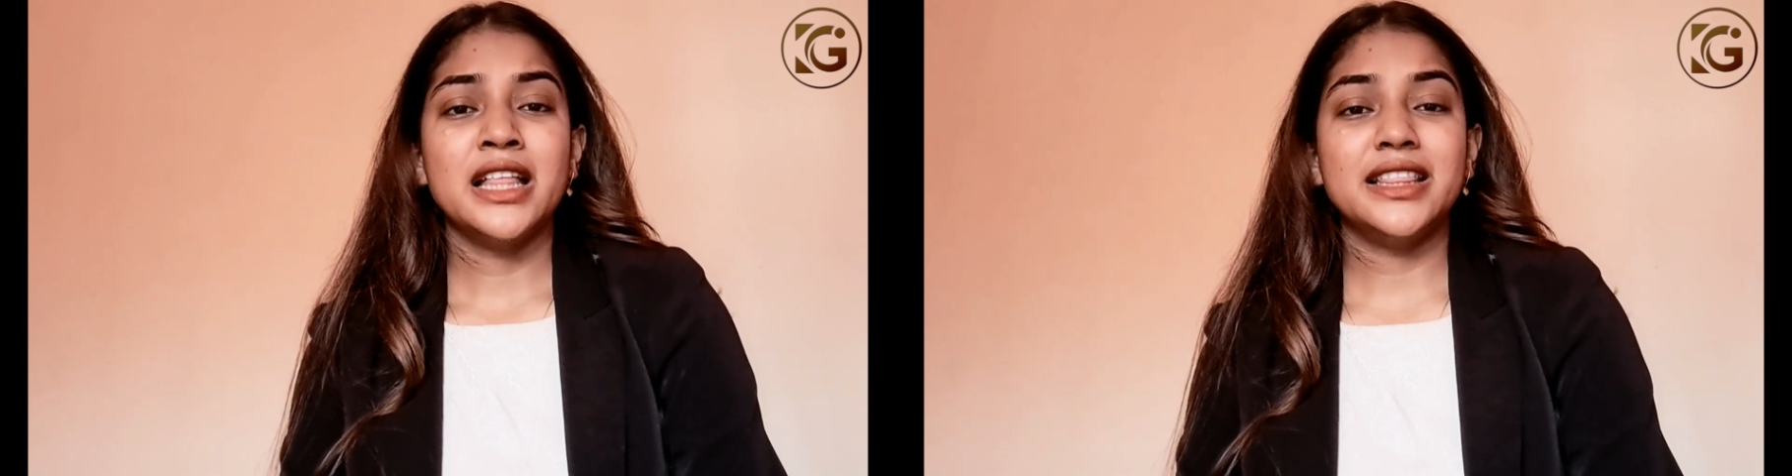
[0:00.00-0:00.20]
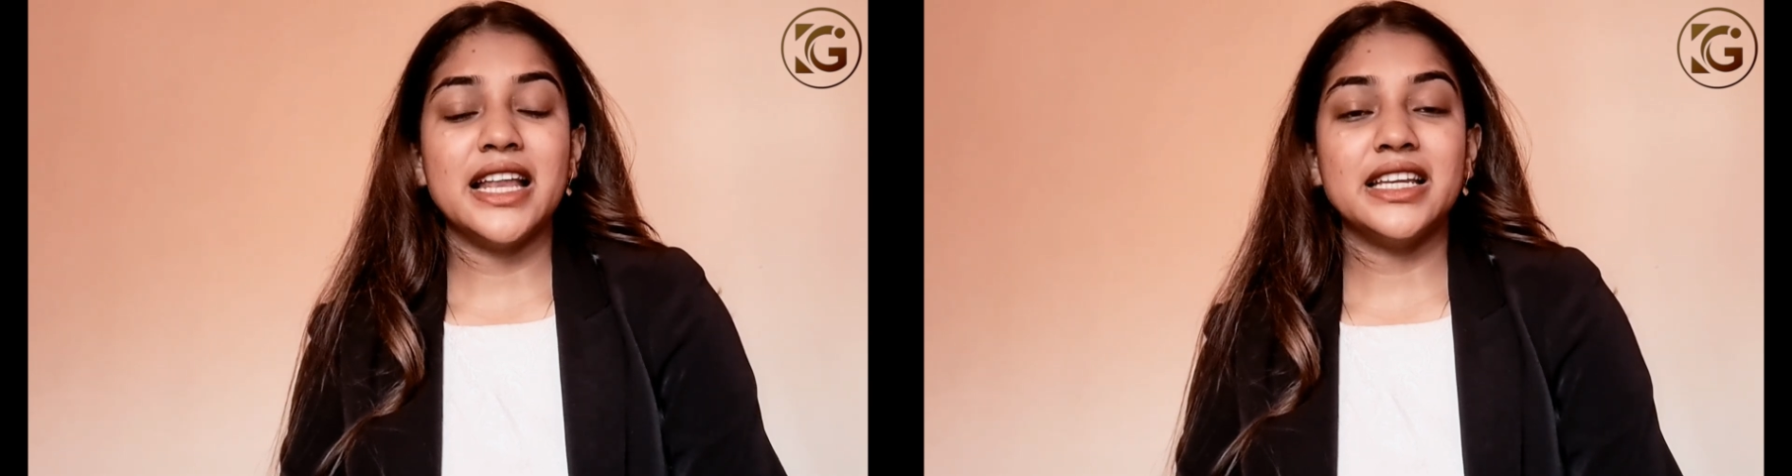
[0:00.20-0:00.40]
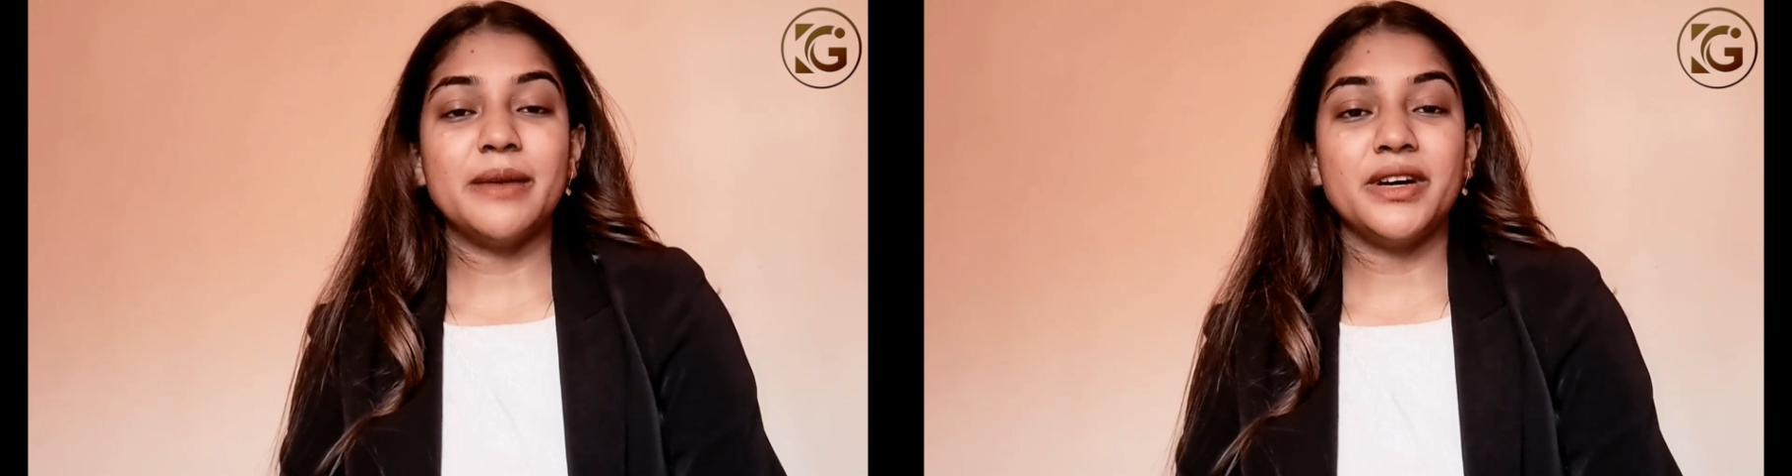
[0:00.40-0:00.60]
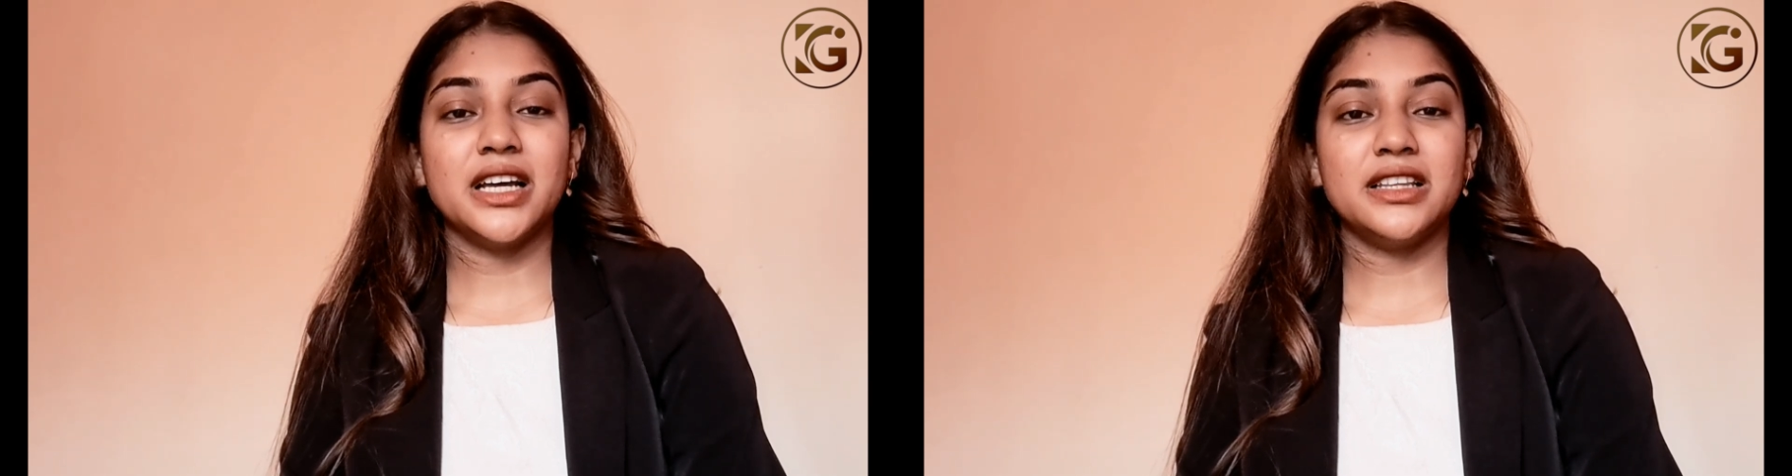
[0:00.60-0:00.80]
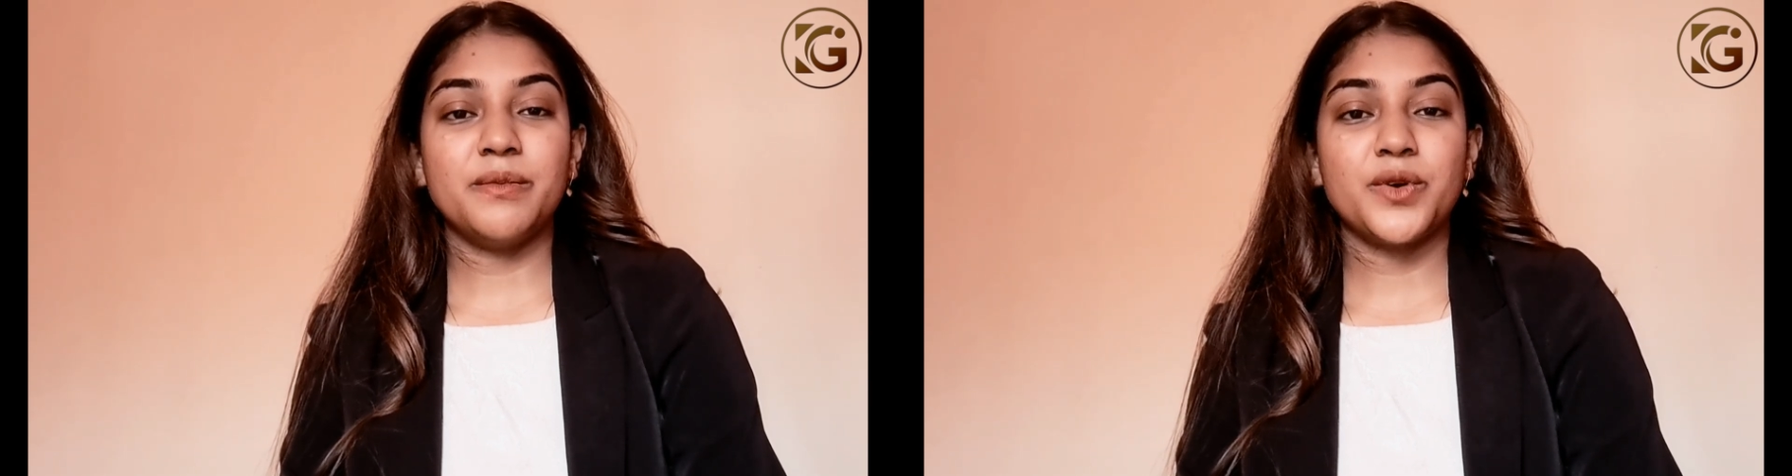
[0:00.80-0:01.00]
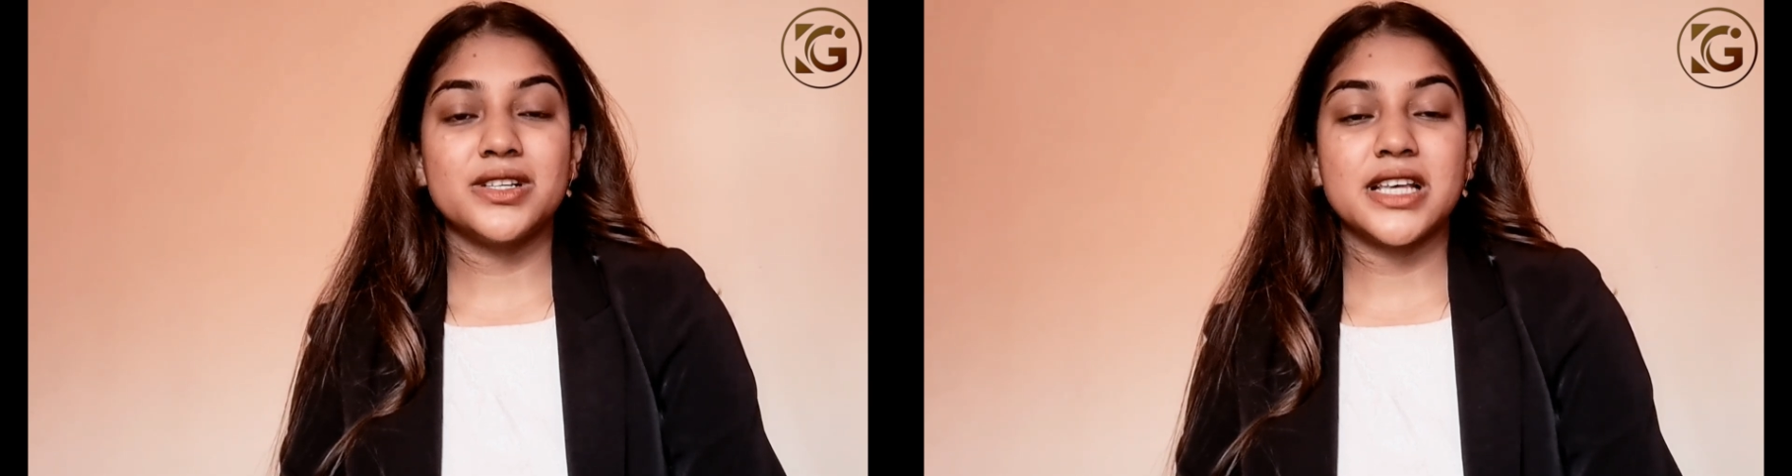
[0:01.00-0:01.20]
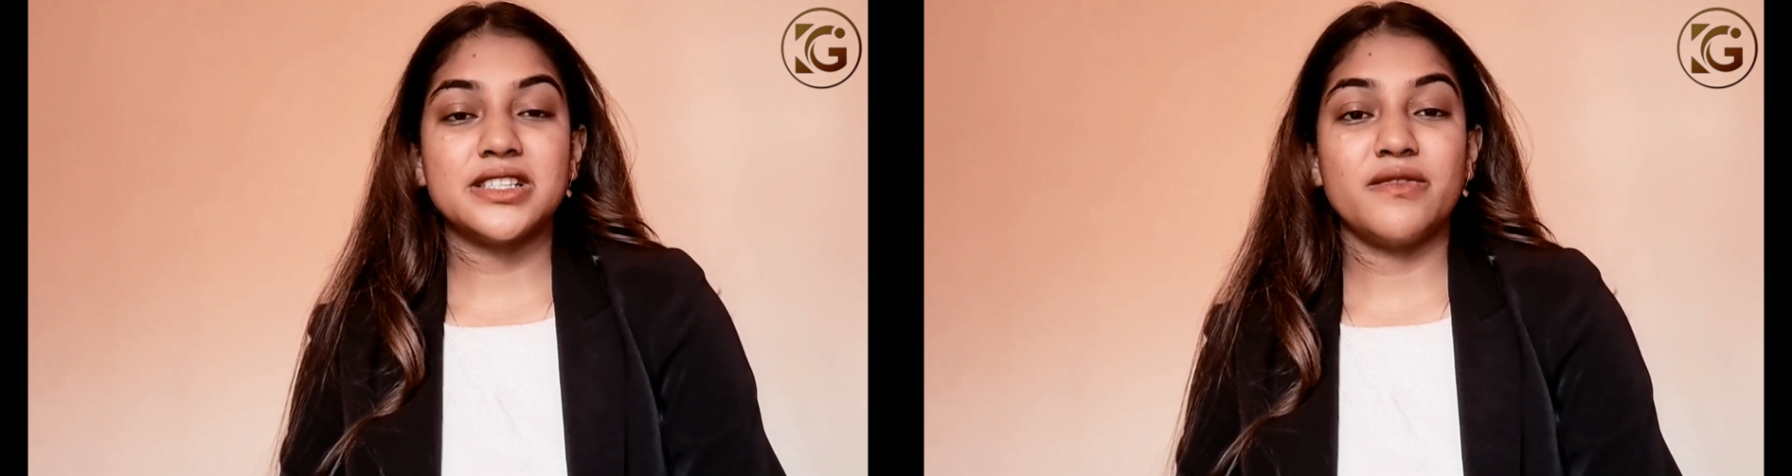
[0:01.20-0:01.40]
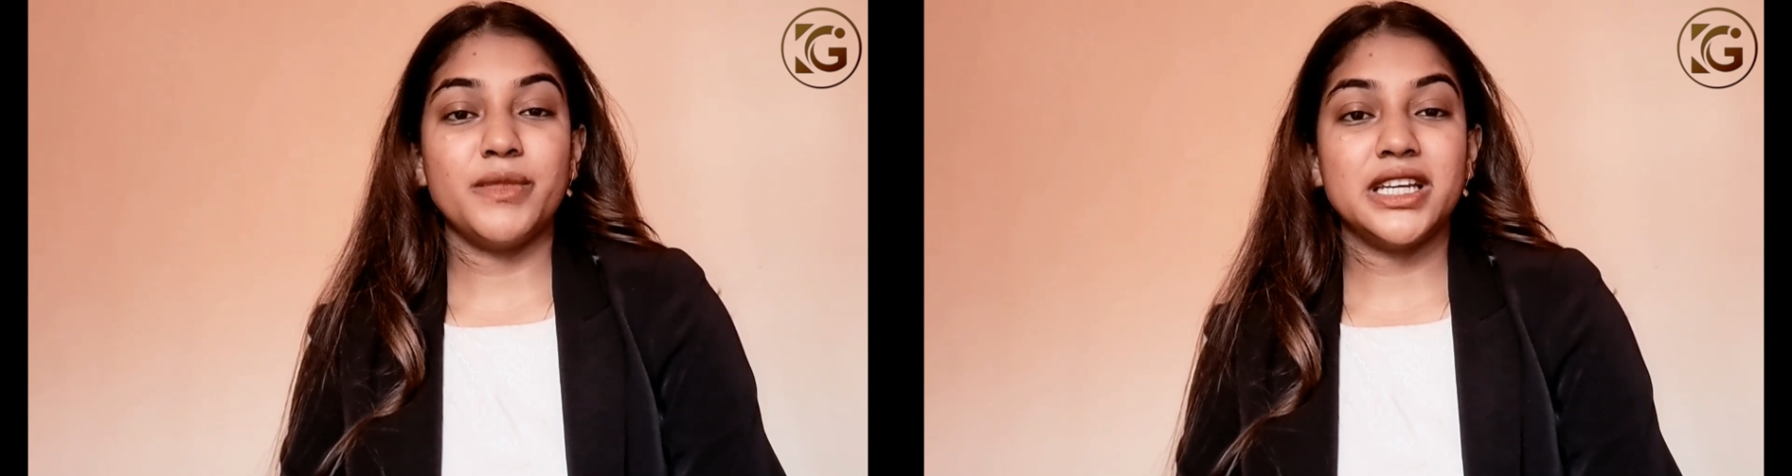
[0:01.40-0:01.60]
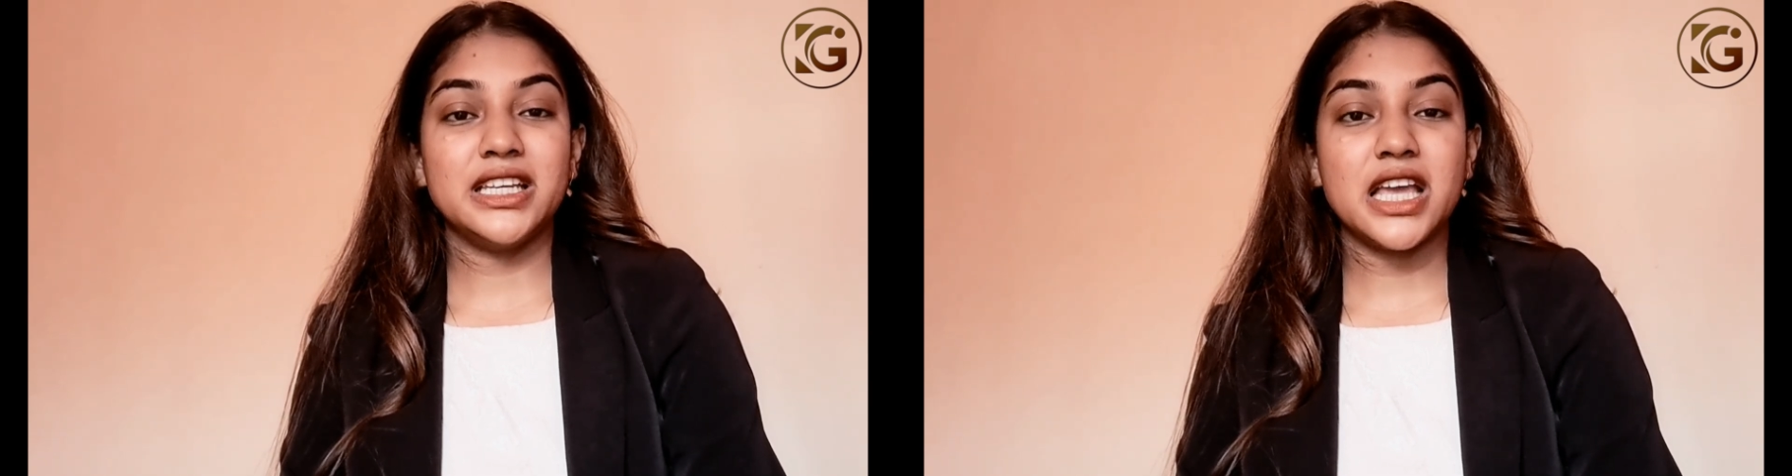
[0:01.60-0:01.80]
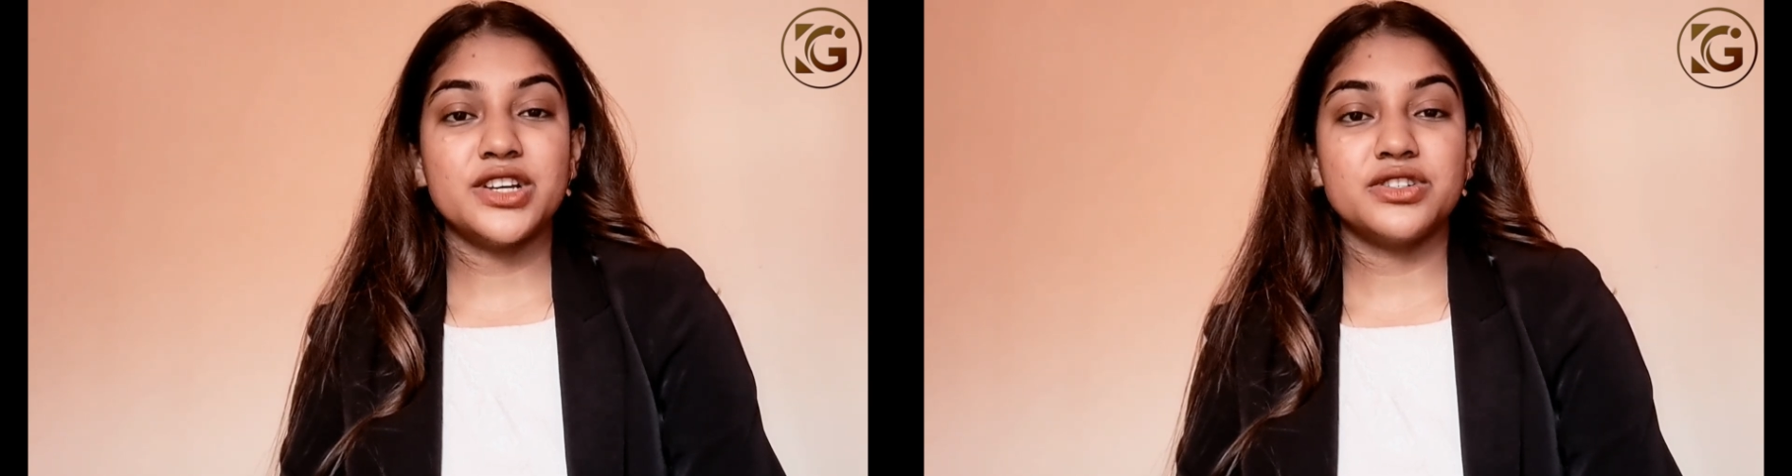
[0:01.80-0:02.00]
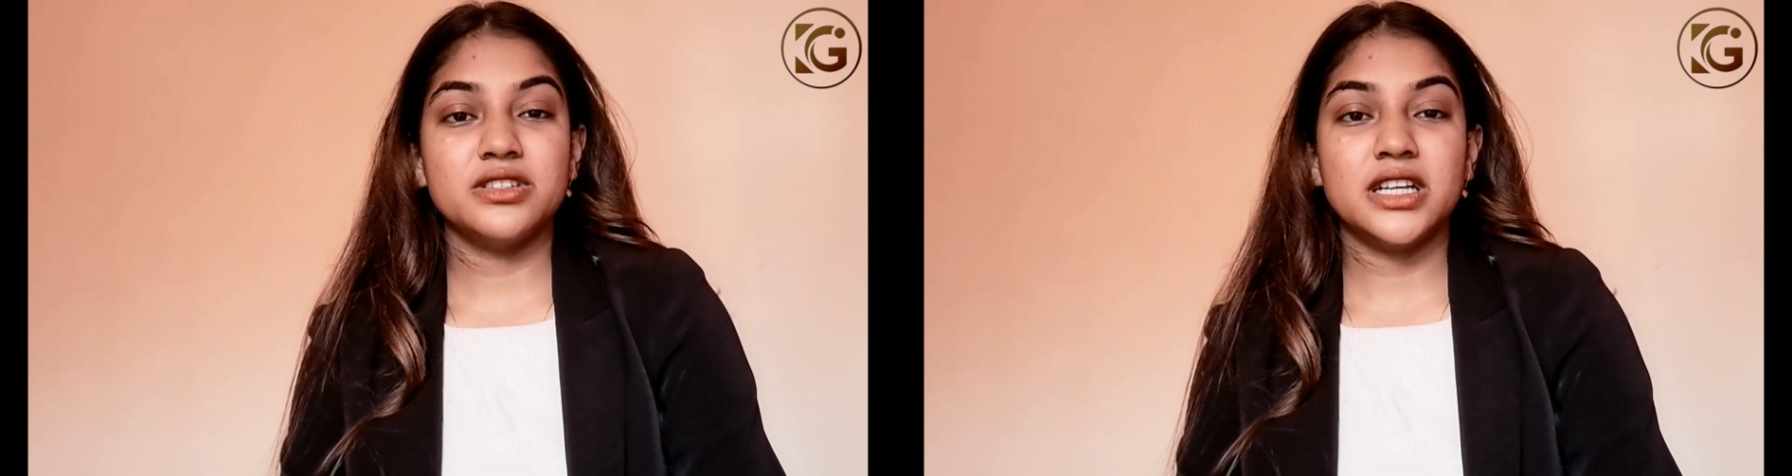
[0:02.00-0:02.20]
Then came another process of mediation